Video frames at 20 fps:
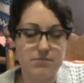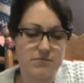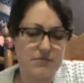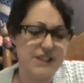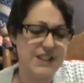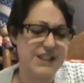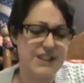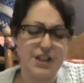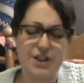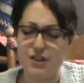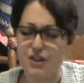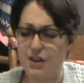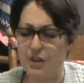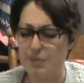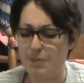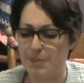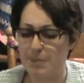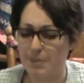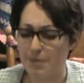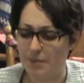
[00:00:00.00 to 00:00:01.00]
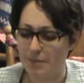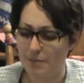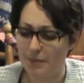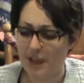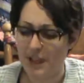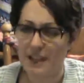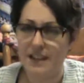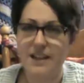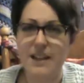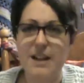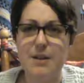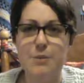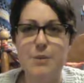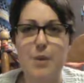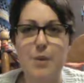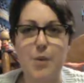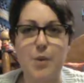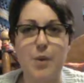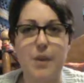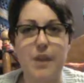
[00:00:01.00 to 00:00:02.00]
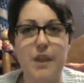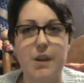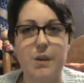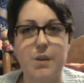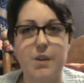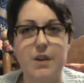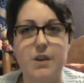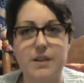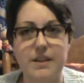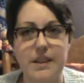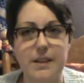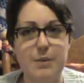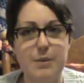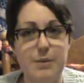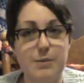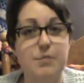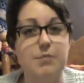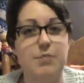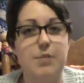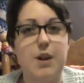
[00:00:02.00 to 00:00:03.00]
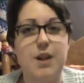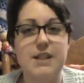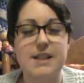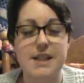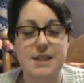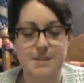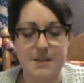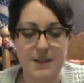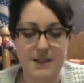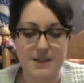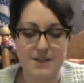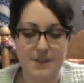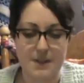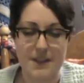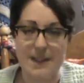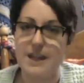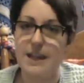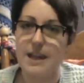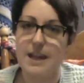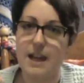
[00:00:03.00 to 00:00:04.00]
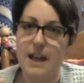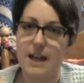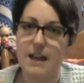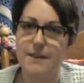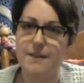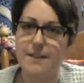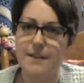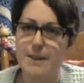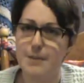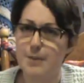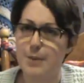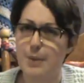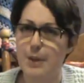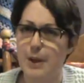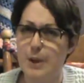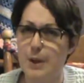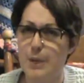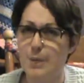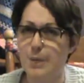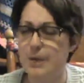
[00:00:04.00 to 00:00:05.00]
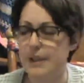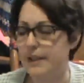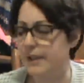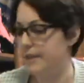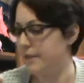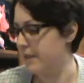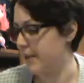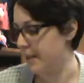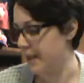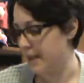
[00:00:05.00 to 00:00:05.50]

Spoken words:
these other, I can't remember what they were called. They were project bags, but they didn't have a zipper, I don't believe.